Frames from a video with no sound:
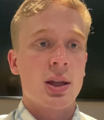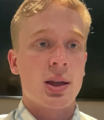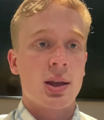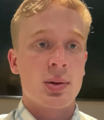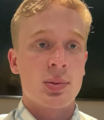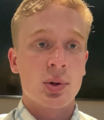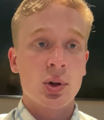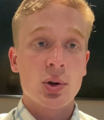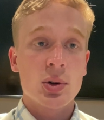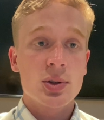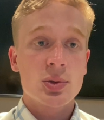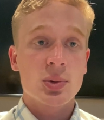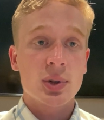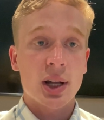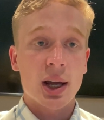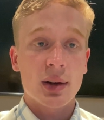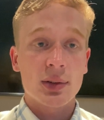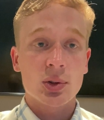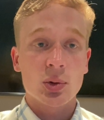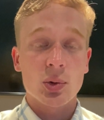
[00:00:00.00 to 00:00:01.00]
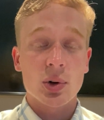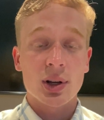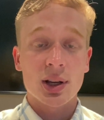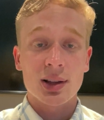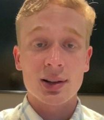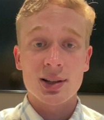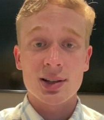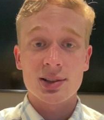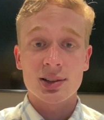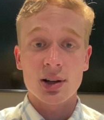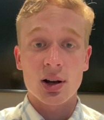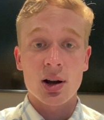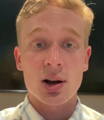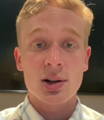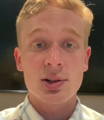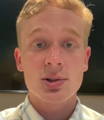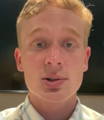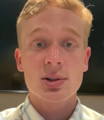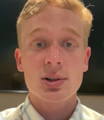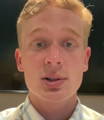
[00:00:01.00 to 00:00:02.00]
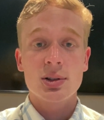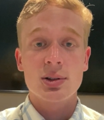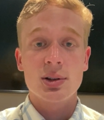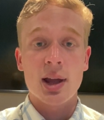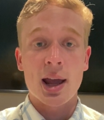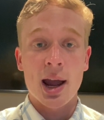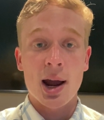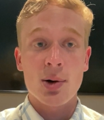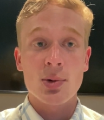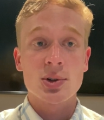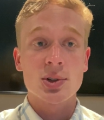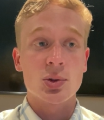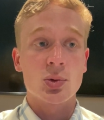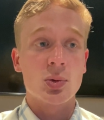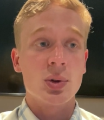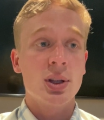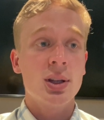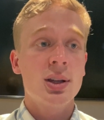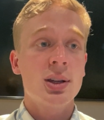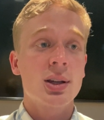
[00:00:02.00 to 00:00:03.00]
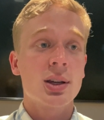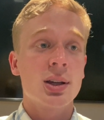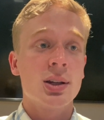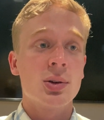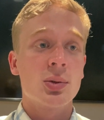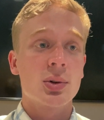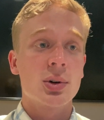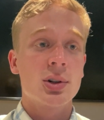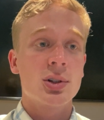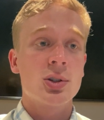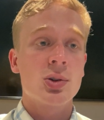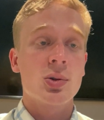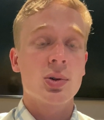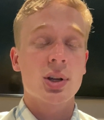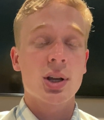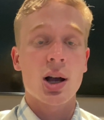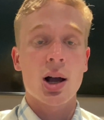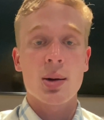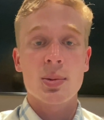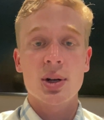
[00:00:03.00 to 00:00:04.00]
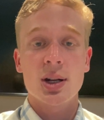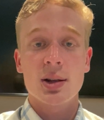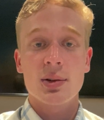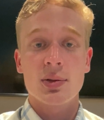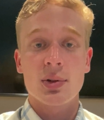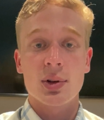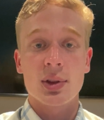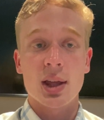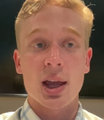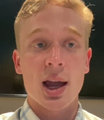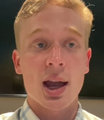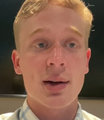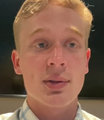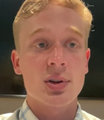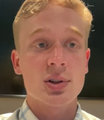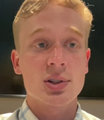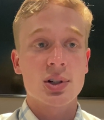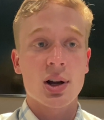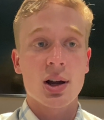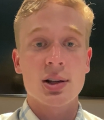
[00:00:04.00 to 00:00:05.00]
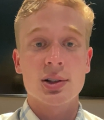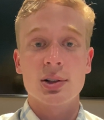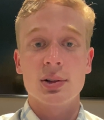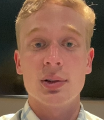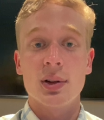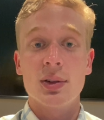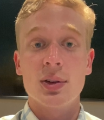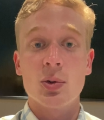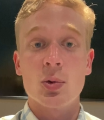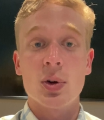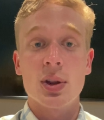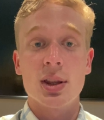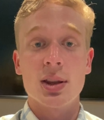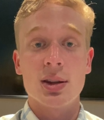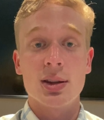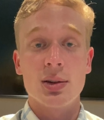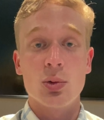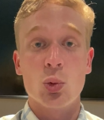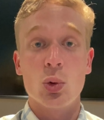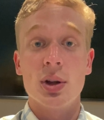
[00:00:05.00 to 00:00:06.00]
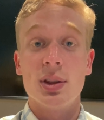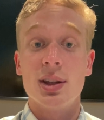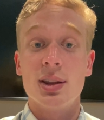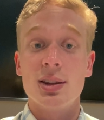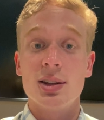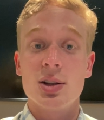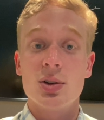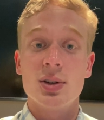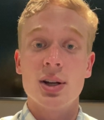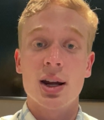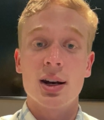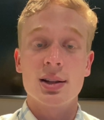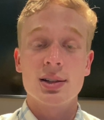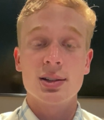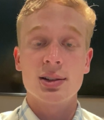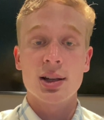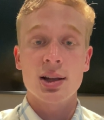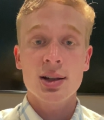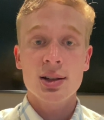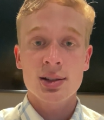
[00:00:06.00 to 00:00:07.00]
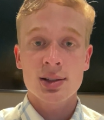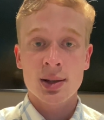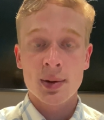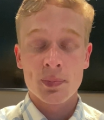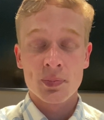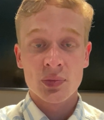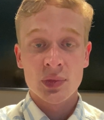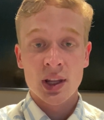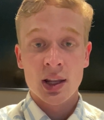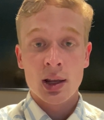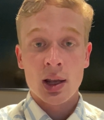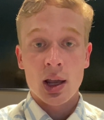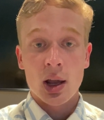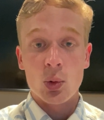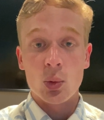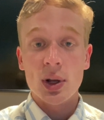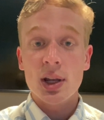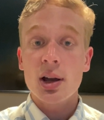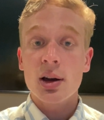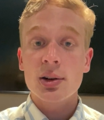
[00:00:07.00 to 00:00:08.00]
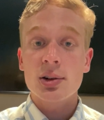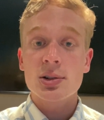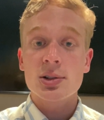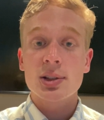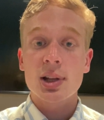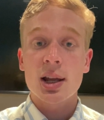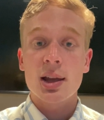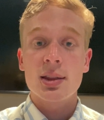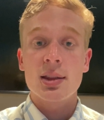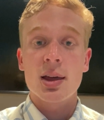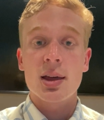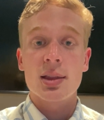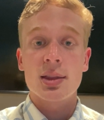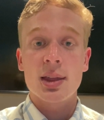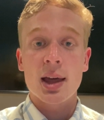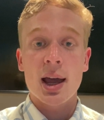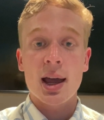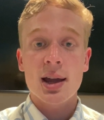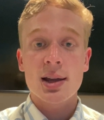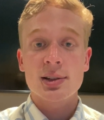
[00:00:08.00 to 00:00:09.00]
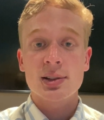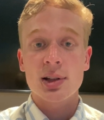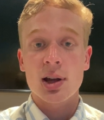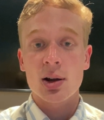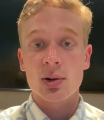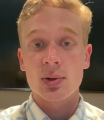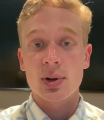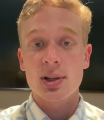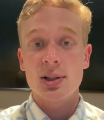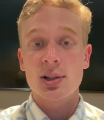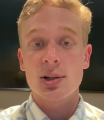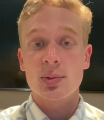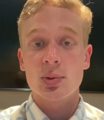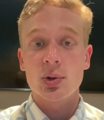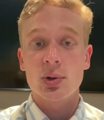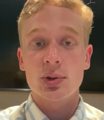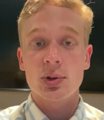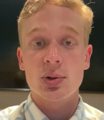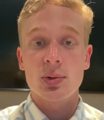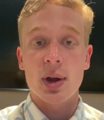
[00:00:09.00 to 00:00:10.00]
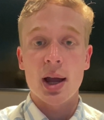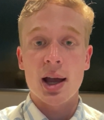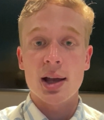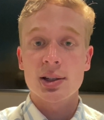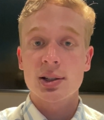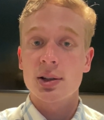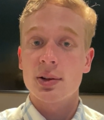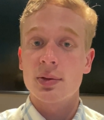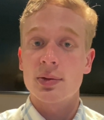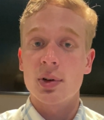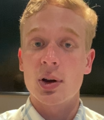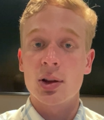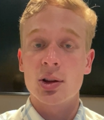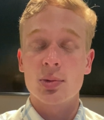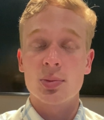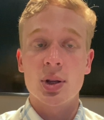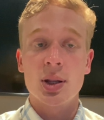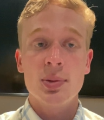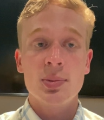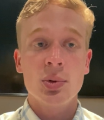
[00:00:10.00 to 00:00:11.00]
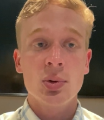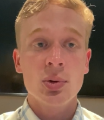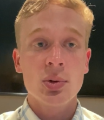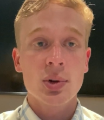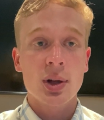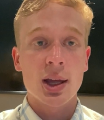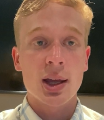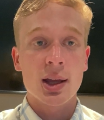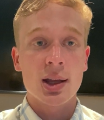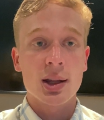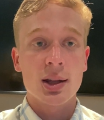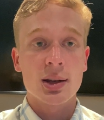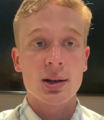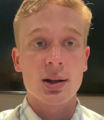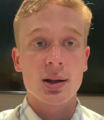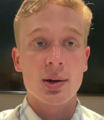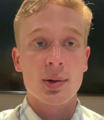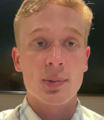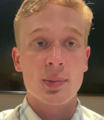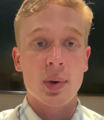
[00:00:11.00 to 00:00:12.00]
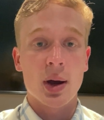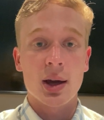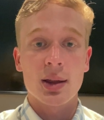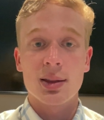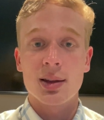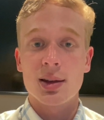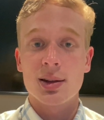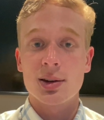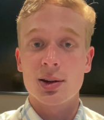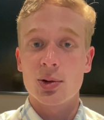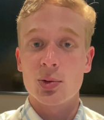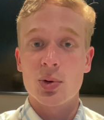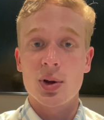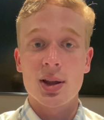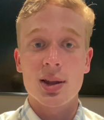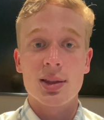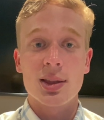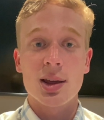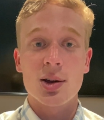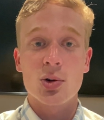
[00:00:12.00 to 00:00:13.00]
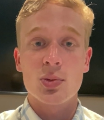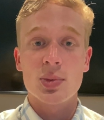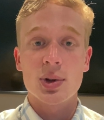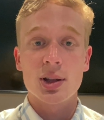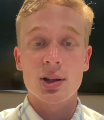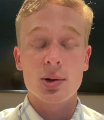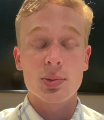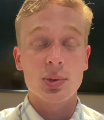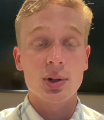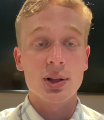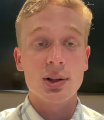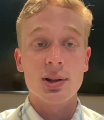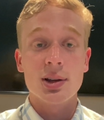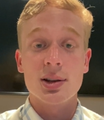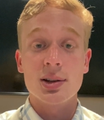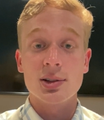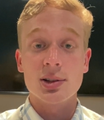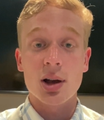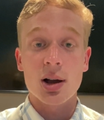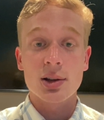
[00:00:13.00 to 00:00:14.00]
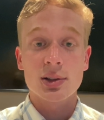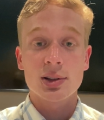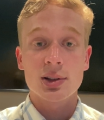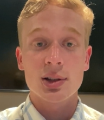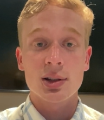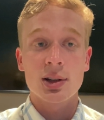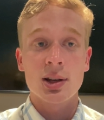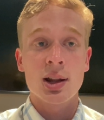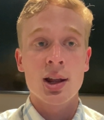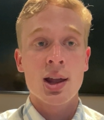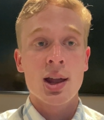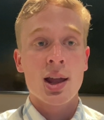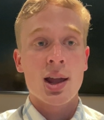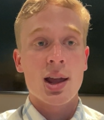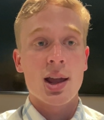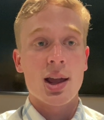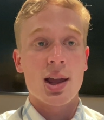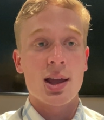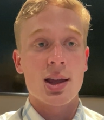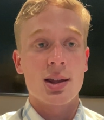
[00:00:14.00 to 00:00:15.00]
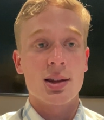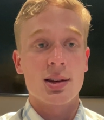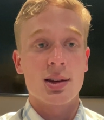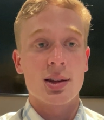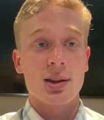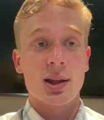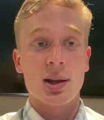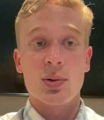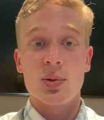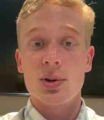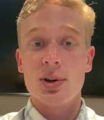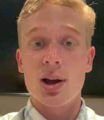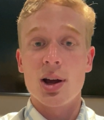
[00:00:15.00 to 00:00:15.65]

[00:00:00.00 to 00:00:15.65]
Employees would have to work at least 100 hours a week in order to accommodate for the average cost of living within the United States. We understand that that is not reasonable to ask of other people, and by the end of the week, they would be completely exhausted and they would